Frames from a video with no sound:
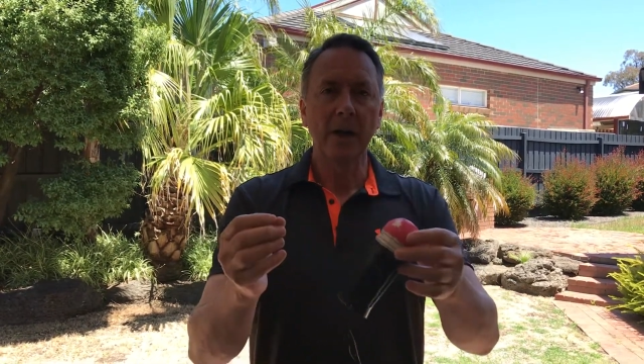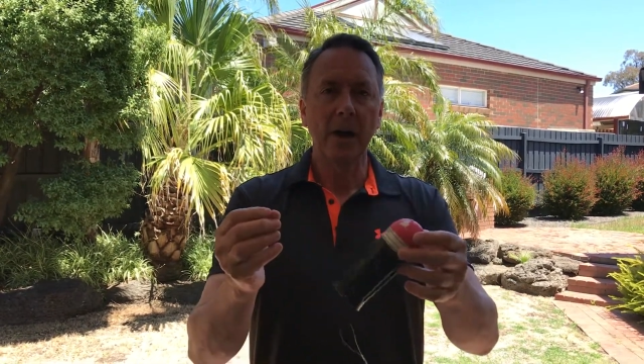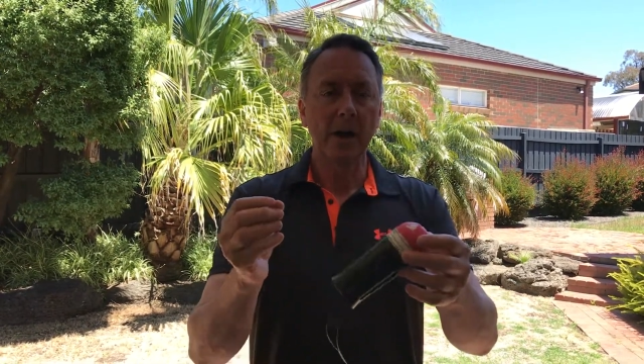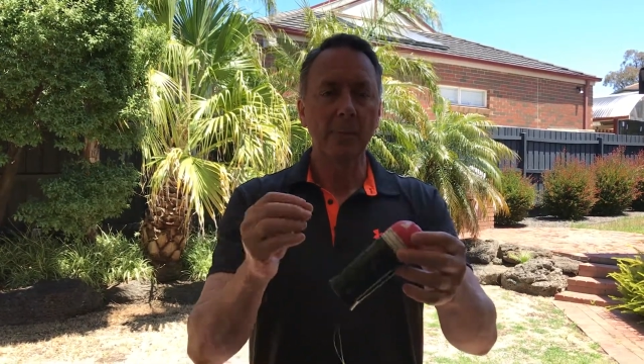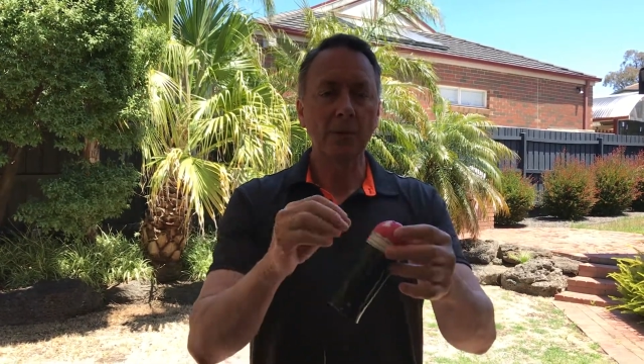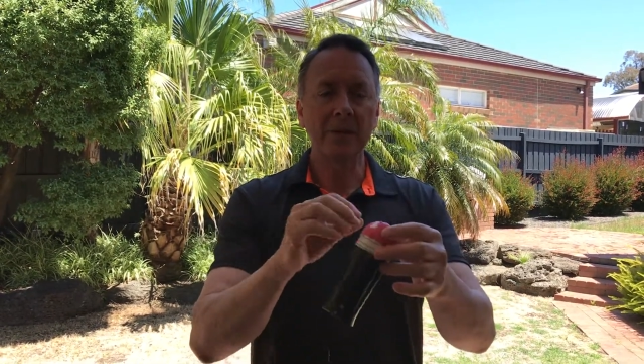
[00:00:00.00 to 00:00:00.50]

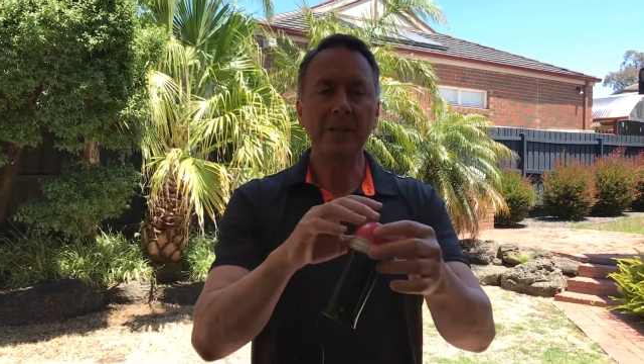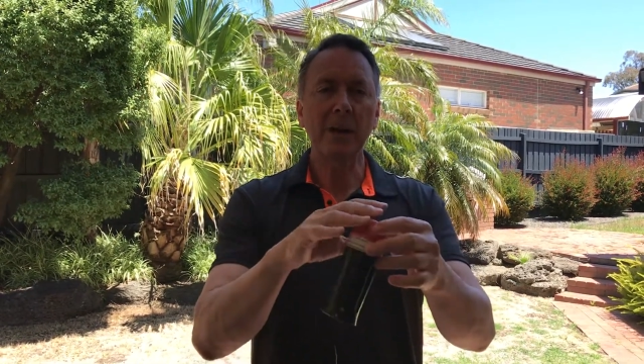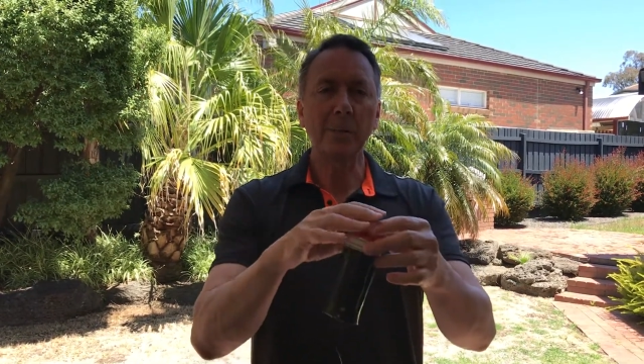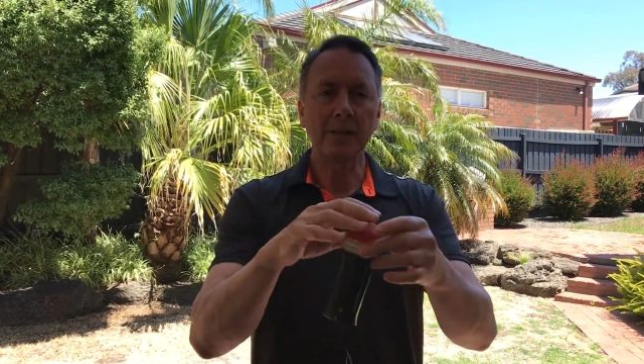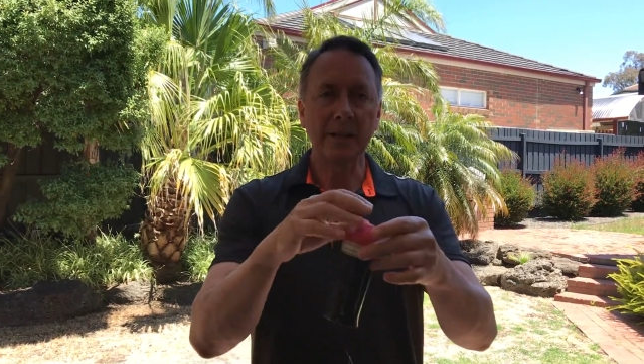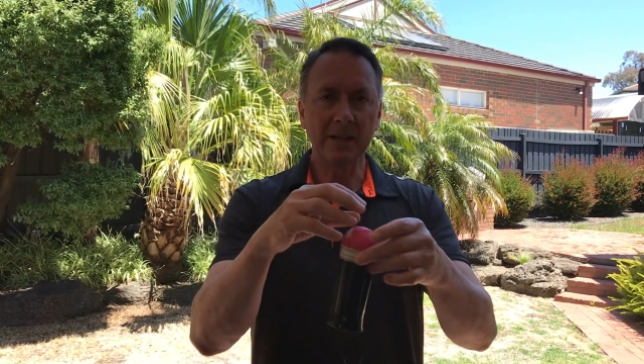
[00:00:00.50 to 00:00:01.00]
I put a
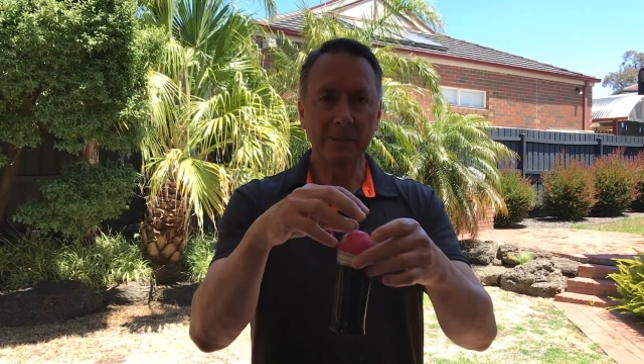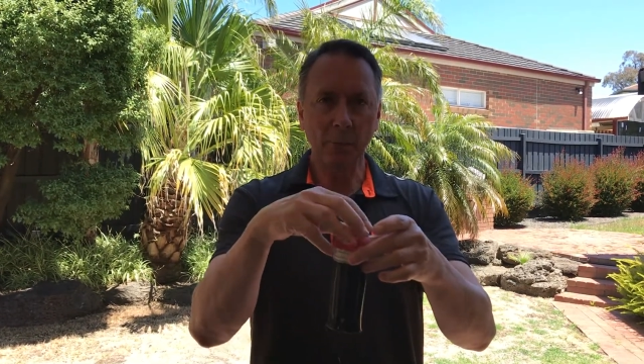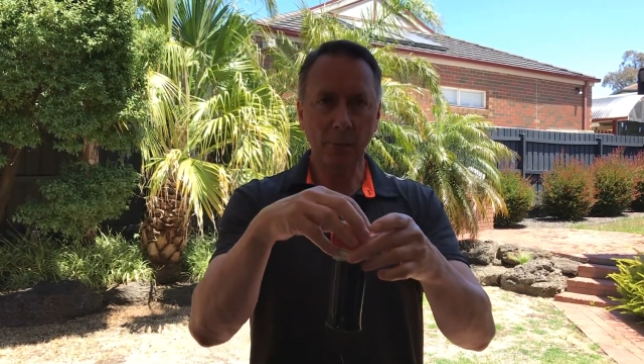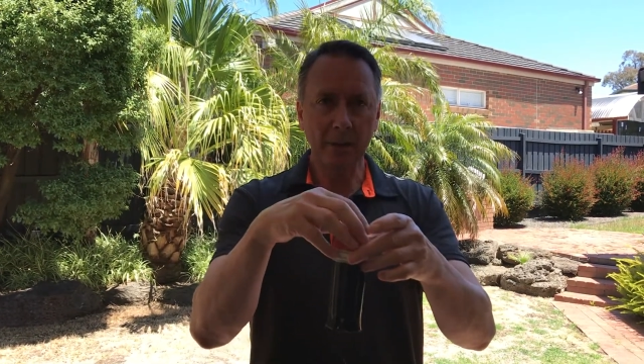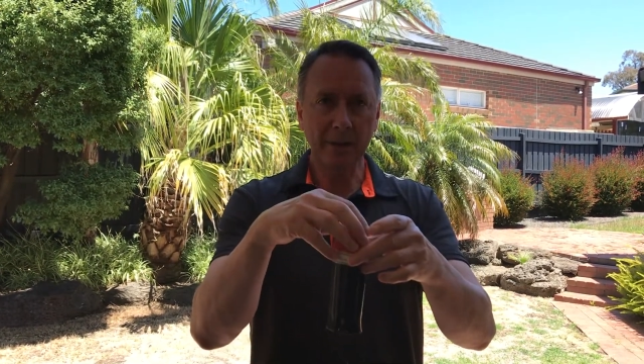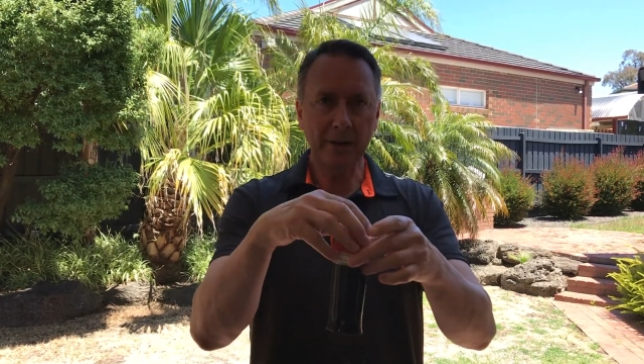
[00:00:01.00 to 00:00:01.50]
table tennis
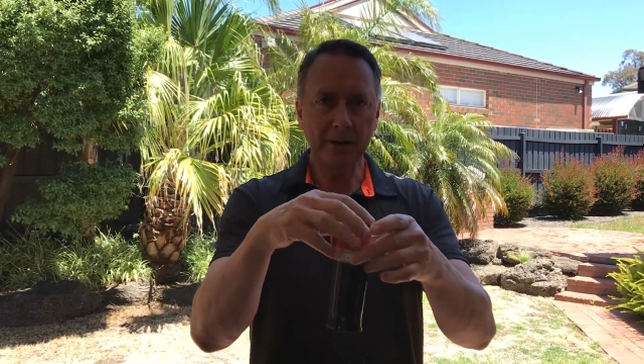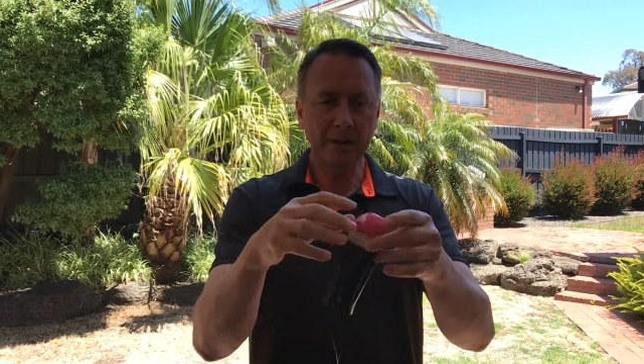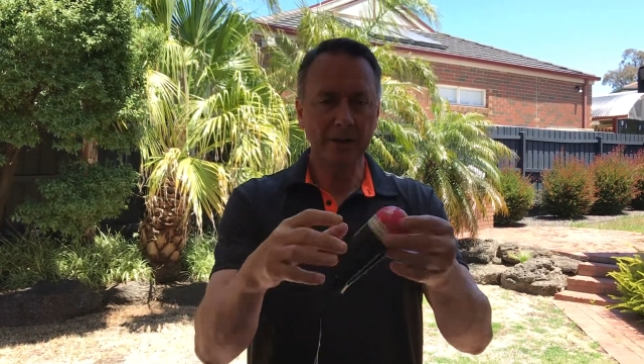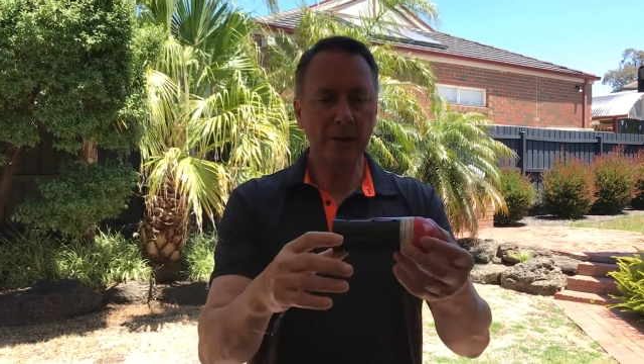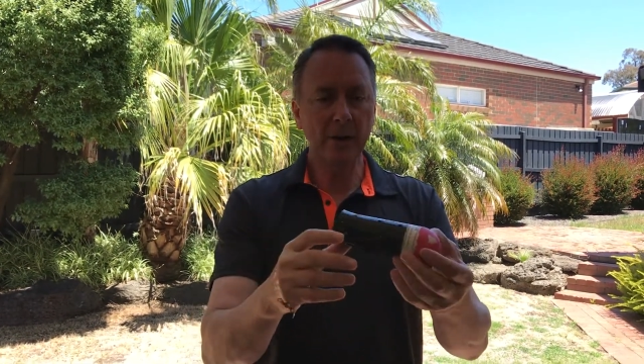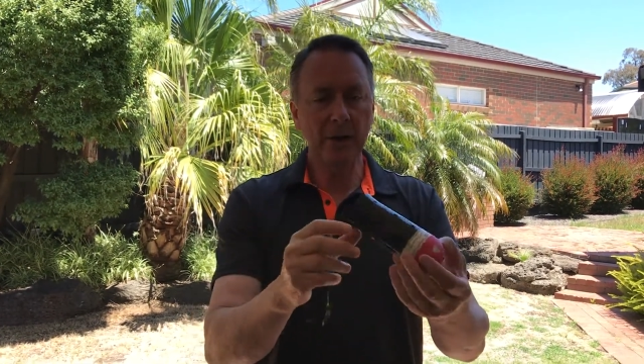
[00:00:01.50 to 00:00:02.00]
ball in it.
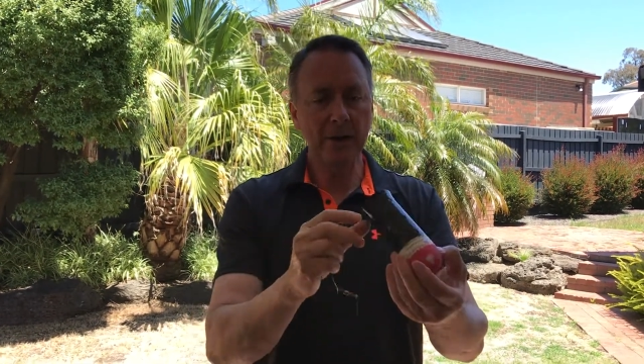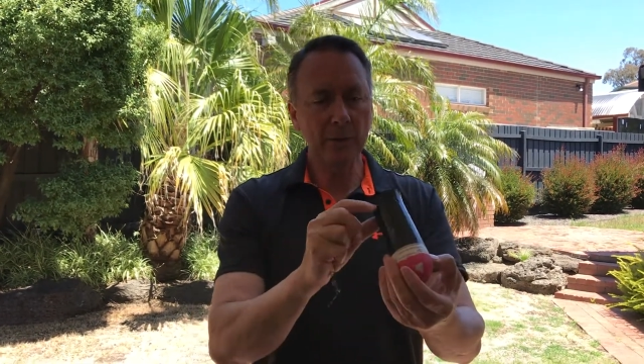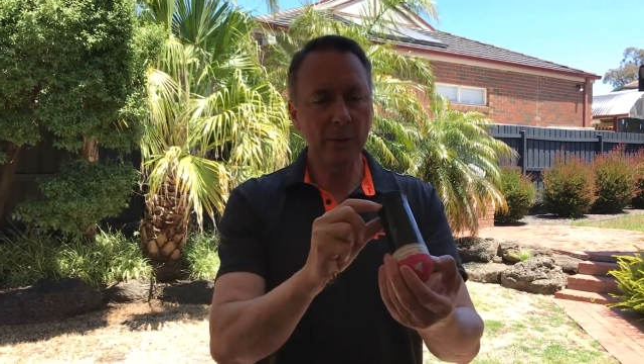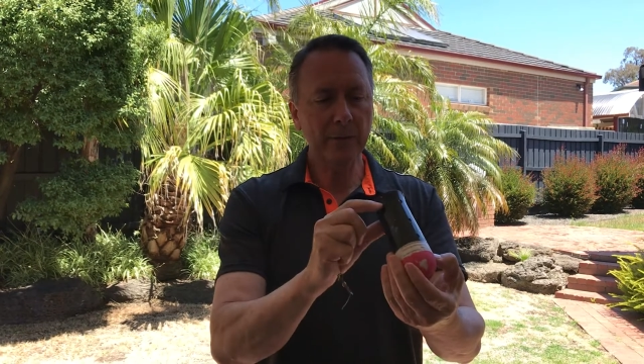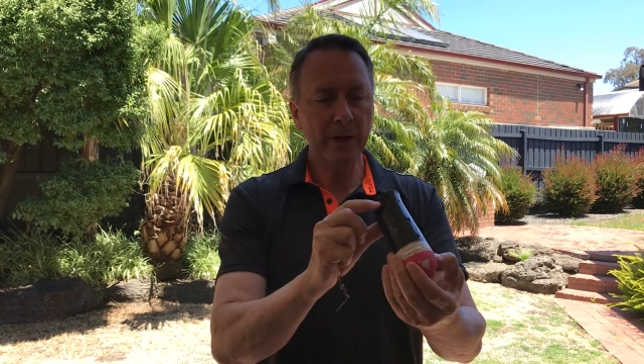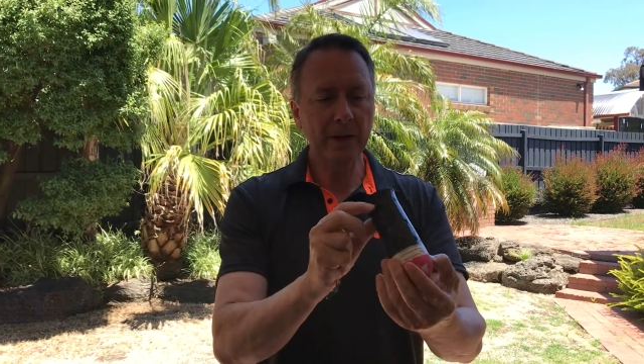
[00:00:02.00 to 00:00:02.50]
So I
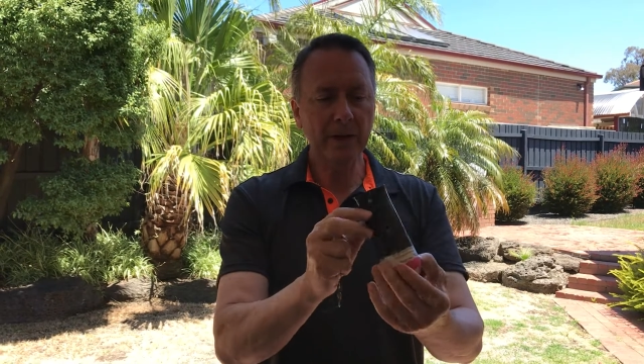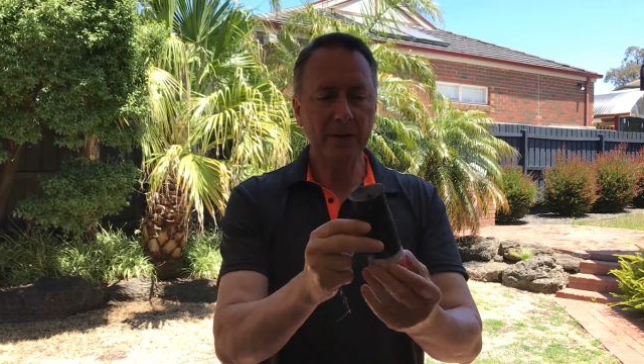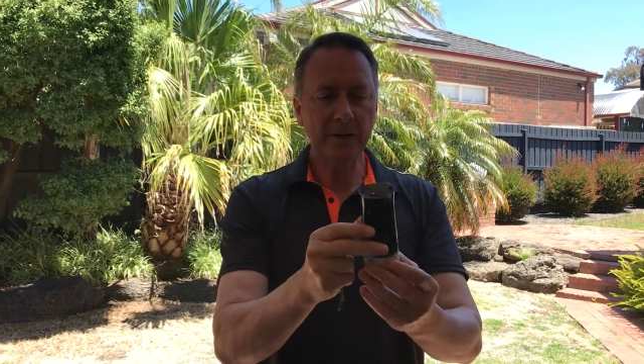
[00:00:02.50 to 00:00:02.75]
glued that in.